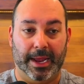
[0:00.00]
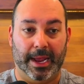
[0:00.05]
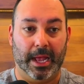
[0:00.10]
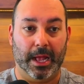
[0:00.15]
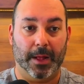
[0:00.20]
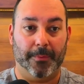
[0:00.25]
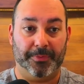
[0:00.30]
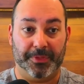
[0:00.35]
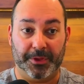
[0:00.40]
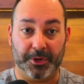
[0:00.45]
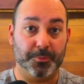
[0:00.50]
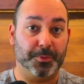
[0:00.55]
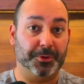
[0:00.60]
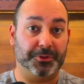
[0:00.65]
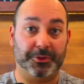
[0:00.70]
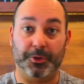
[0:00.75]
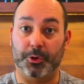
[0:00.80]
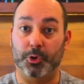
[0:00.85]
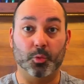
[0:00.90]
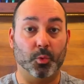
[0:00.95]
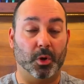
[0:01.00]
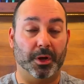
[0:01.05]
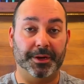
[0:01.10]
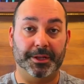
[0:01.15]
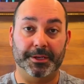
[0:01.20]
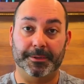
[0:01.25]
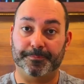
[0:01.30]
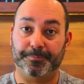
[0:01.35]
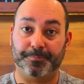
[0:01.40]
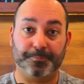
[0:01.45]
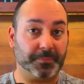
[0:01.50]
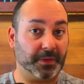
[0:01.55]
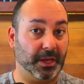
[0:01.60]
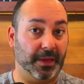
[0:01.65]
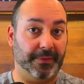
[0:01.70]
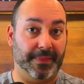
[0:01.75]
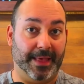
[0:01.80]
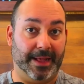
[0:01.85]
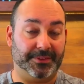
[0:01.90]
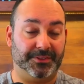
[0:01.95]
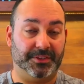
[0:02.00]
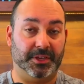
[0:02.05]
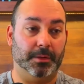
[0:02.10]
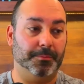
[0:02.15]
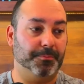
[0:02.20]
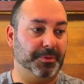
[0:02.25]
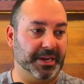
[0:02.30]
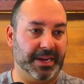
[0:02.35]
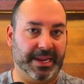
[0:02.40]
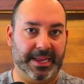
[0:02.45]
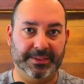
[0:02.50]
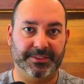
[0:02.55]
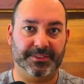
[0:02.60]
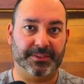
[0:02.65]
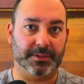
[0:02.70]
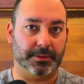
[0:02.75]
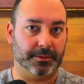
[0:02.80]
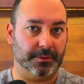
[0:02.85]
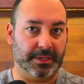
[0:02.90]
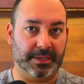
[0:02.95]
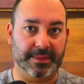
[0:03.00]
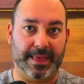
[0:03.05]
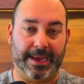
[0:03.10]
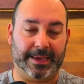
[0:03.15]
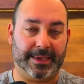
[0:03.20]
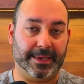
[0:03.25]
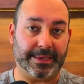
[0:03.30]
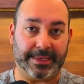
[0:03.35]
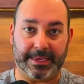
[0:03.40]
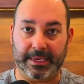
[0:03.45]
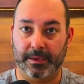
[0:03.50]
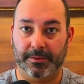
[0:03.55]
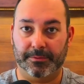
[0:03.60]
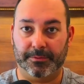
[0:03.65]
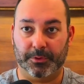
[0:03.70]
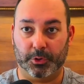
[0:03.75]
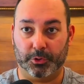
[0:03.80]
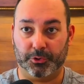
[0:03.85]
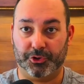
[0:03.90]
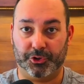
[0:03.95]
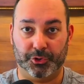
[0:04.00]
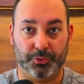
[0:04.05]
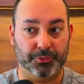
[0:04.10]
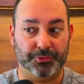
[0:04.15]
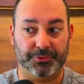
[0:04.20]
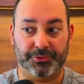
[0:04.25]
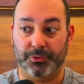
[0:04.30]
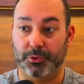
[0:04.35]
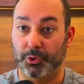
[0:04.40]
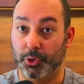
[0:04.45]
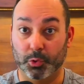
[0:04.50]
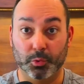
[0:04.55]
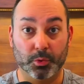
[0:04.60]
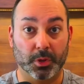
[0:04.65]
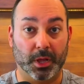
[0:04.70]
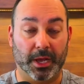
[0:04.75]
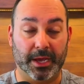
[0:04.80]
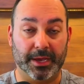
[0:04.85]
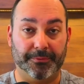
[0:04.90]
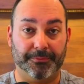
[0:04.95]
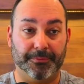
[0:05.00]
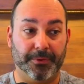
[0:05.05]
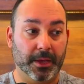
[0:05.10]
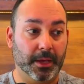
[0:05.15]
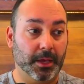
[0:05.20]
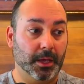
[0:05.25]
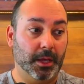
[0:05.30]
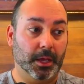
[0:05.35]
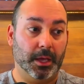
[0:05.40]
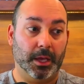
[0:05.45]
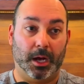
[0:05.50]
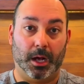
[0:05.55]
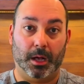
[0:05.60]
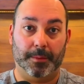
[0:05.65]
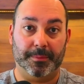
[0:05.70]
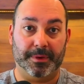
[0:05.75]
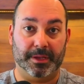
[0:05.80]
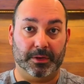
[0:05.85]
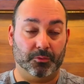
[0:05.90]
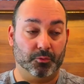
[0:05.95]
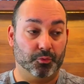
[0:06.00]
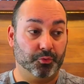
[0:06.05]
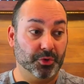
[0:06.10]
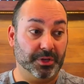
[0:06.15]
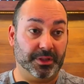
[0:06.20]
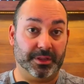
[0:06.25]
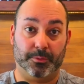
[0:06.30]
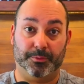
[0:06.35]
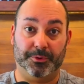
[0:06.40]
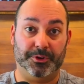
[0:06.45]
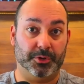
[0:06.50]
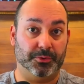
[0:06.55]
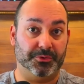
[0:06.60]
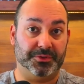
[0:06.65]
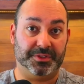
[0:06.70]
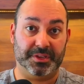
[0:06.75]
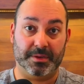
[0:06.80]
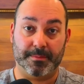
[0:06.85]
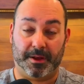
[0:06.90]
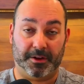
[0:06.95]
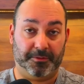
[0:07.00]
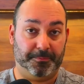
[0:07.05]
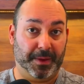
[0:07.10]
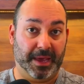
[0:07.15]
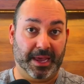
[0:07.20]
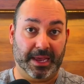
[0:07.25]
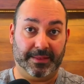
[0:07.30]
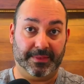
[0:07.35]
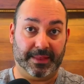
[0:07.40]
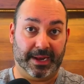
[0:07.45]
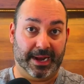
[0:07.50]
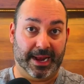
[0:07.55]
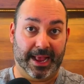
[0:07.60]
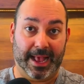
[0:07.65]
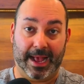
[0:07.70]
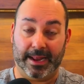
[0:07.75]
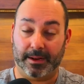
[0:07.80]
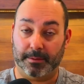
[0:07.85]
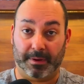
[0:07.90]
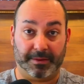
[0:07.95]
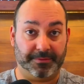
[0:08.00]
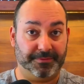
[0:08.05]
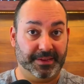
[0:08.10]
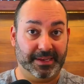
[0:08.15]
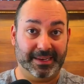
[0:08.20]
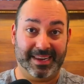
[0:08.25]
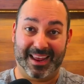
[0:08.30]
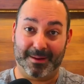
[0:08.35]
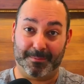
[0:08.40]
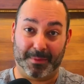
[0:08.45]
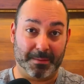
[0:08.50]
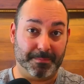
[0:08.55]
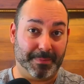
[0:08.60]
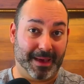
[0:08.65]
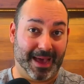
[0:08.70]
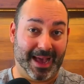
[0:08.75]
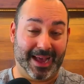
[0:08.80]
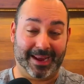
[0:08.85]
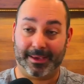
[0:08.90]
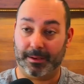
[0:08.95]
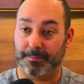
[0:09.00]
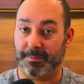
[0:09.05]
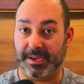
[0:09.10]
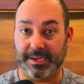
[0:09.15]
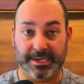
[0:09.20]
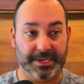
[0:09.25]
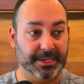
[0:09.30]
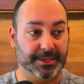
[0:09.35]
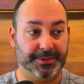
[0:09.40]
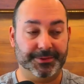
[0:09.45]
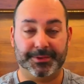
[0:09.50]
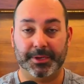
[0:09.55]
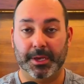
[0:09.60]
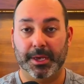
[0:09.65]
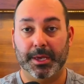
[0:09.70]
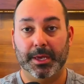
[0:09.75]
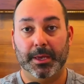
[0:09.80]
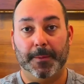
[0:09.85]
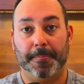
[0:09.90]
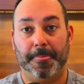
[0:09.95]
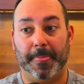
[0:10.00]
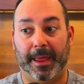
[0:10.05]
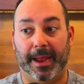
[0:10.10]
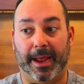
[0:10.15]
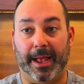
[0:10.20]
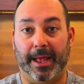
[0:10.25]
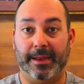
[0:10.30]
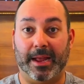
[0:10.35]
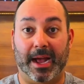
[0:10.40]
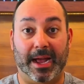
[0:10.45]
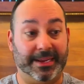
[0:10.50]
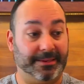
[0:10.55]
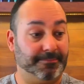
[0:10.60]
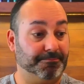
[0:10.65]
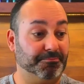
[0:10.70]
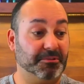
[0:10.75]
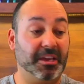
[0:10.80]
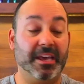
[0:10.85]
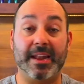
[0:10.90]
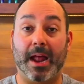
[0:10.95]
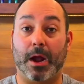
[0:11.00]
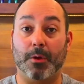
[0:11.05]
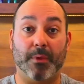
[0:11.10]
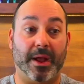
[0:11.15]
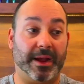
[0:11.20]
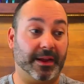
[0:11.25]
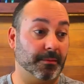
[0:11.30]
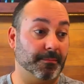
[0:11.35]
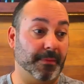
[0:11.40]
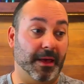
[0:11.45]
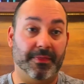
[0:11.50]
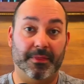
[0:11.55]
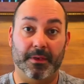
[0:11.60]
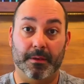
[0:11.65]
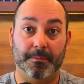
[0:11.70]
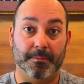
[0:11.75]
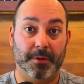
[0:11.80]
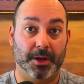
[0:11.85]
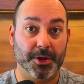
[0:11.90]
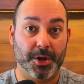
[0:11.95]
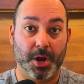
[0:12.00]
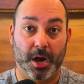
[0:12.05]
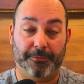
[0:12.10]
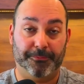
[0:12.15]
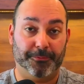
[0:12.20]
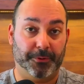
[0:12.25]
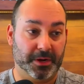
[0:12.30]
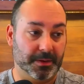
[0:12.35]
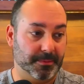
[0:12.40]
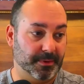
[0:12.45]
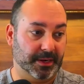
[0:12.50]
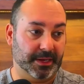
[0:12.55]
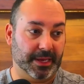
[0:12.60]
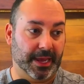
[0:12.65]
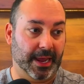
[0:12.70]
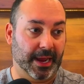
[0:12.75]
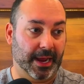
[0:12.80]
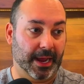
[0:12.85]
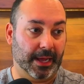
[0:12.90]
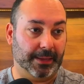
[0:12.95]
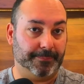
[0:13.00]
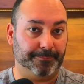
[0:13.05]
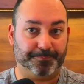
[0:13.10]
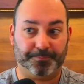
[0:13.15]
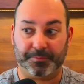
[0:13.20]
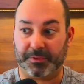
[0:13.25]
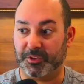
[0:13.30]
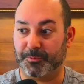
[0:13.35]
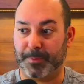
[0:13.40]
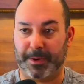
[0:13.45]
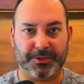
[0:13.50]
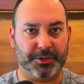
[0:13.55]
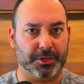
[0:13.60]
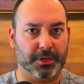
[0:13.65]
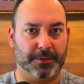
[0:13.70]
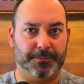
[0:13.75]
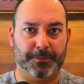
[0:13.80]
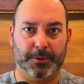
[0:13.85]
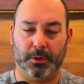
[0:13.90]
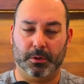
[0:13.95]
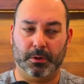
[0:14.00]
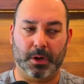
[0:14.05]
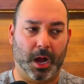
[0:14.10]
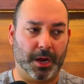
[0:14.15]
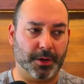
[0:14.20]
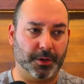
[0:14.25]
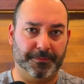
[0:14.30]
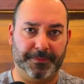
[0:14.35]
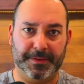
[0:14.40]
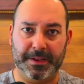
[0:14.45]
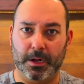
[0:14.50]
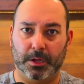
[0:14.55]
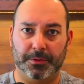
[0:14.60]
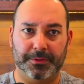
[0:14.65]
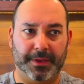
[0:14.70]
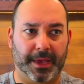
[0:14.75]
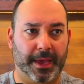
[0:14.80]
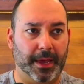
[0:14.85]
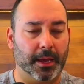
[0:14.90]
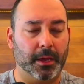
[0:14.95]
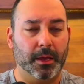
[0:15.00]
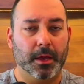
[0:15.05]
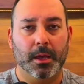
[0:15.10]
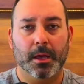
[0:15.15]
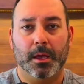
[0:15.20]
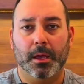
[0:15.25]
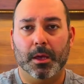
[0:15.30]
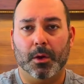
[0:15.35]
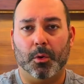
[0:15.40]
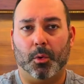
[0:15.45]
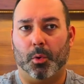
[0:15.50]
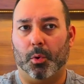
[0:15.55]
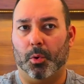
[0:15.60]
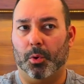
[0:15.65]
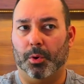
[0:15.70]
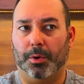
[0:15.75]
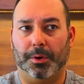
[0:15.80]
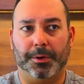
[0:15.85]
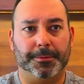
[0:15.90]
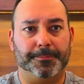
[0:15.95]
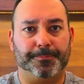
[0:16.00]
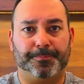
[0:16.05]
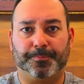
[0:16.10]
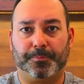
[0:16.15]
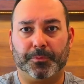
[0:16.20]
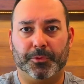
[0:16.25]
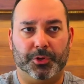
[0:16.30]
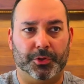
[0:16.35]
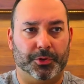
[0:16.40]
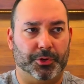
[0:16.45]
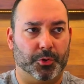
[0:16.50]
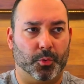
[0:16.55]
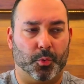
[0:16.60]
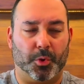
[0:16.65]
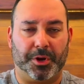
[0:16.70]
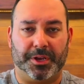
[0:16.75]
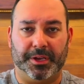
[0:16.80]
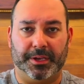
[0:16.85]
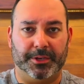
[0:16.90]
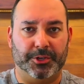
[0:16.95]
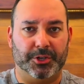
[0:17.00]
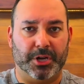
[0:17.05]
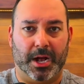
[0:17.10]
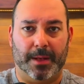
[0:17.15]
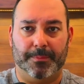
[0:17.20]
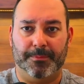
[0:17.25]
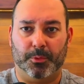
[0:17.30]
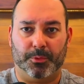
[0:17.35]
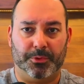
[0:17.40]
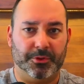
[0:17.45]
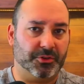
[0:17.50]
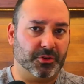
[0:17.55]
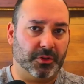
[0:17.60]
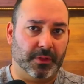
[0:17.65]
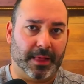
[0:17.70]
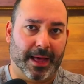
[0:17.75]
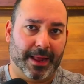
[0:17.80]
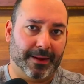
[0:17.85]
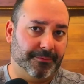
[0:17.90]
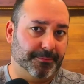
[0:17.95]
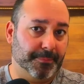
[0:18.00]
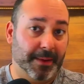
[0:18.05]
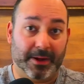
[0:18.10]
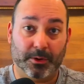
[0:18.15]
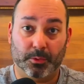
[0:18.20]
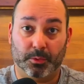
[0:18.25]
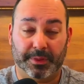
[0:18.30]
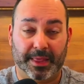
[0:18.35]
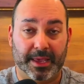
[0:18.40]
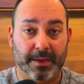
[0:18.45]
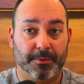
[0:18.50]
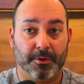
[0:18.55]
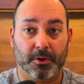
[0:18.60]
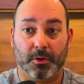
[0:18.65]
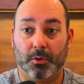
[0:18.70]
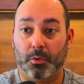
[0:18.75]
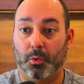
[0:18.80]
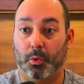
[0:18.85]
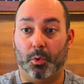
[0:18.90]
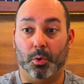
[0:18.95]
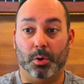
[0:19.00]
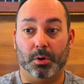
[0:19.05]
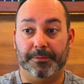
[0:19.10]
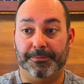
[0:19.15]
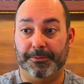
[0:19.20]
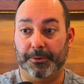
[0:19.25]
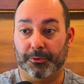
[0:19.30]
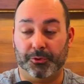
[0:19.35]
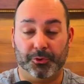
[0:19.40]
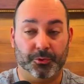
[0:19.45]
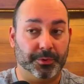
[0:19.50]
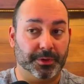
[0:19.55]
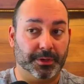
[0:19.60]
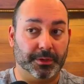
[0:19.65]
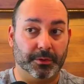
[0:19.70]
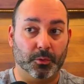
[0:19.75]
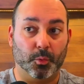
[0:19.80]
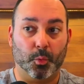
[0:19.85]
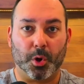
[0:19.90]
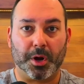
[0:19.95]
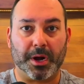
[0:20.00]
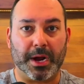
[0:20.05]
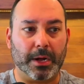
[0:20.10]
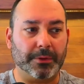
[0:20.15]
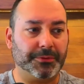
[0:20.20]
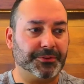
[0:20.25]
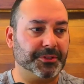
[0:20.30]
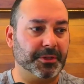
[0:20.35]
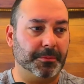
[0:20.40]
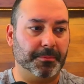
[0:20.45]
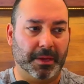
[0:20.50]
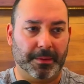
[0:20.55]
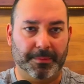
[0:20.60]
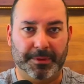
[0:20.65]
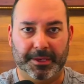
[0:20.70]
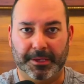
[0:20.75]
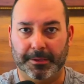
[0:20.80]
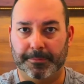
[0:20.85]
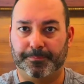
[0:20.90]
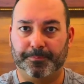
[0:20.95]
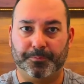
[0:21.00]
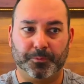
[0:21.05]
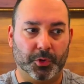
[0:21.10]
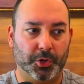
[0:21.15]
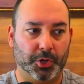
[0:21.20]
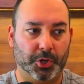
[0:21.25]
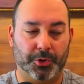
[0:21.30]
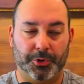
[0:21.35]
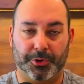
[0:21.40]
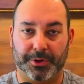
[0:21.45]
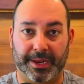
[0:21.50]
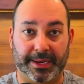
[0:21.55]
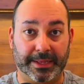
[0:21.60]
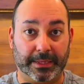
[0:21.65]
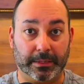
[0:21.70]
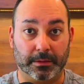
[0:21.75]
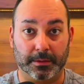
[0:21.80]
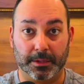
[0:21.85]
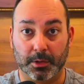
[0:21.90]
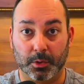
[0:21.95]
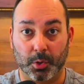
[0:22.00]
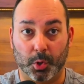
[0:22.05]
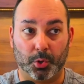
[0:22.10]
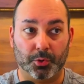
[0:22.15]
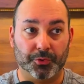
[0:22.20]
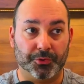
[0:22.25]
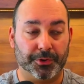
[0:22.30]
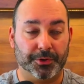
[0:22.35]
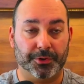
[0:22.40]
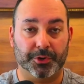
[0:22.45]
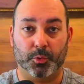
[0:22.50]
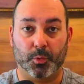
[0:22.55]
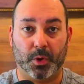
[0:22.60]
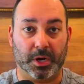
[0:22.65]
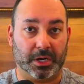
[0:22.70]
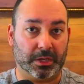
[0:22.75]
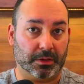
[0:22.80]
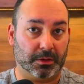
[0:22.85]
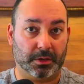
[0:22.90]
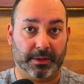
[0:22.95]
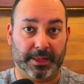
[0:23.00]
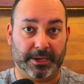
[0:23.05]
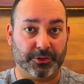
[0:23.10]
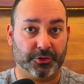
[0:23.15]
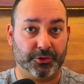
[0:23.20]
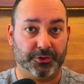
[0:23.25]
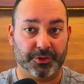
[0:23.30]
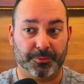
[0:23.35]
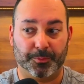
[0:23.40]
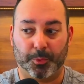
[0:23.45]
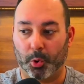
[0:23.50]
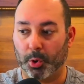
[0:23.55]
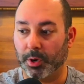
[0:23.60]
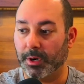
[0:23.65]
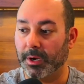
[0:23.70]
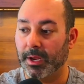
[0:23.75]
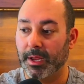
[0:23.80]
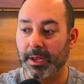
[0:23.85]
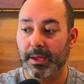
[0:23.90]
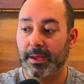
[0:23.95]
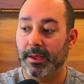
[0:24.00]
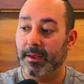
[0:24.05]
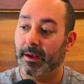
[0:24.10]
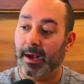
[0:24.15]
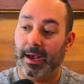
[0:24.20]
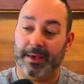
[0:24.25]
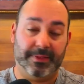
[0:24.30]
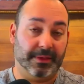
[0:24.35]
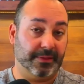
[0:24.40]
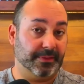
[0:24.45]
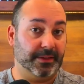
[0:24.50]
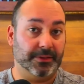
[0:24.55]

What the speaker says: and then you put the new one in and that's it. But instantly that can give your shoes new life. It really reduced the amount of pain that I had in my feet and my back and my knees, and I cannot recommend them enough for anybody. And especially if you're on your feet all day, or you're working a job where there's a lot of manual labor, or if you're doing workouts and maybe you're getting a little older and you want a little extra support, I